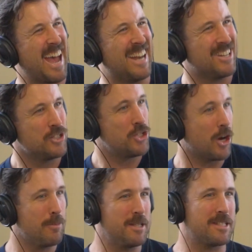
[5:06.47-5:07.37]
And
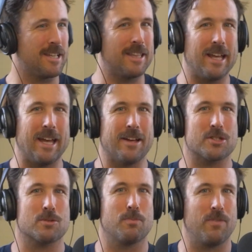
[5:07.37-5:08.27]
Jeremy's sitting there,
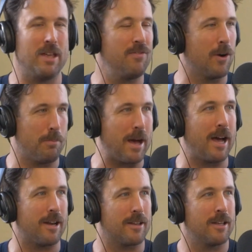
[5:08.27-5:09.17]
he felt bad.